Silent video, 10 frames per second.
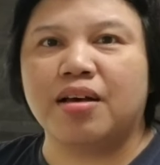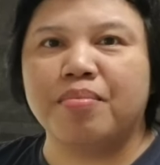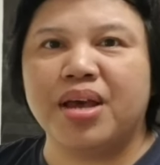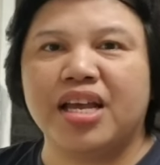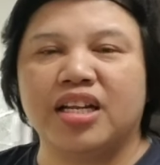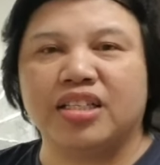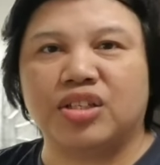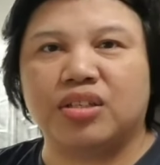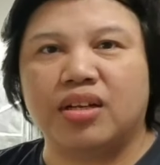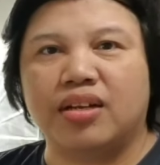made a
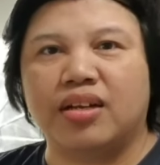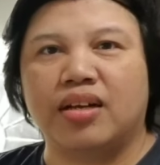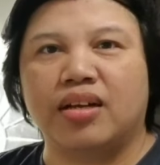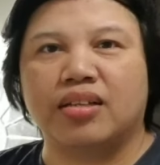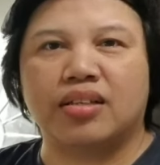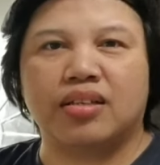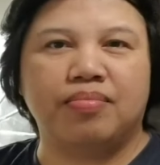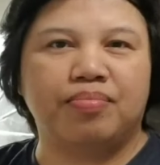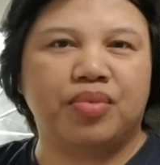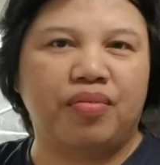
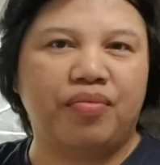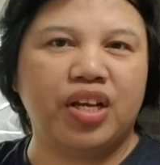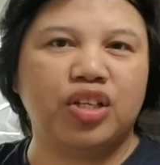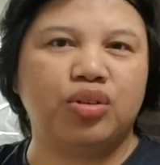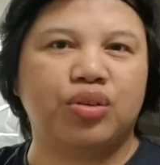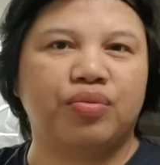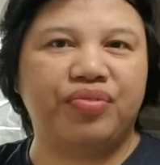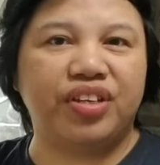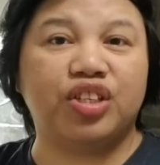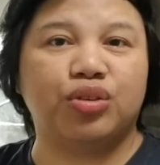
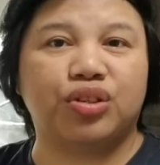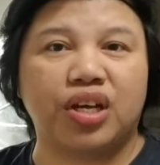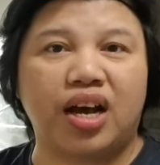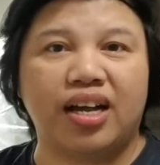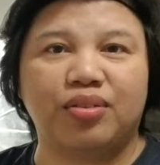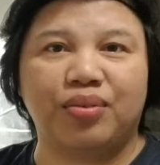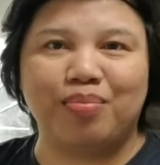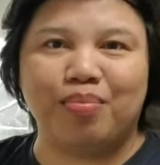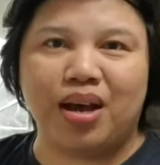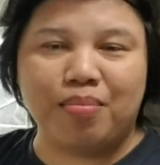video chat
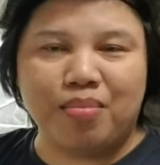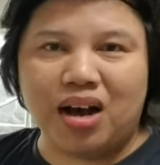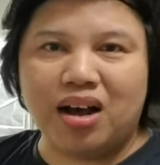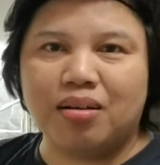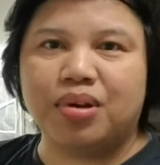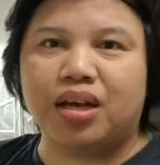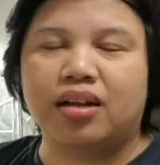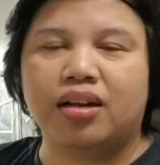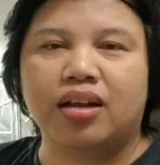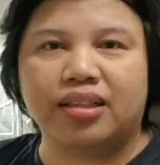with my mom,
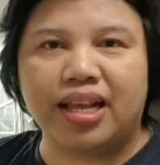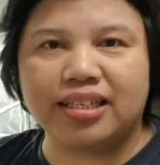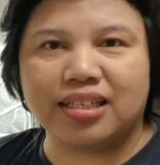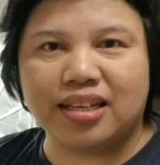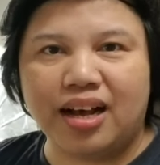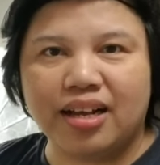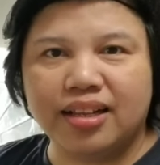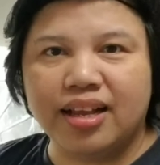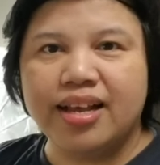and thanks God,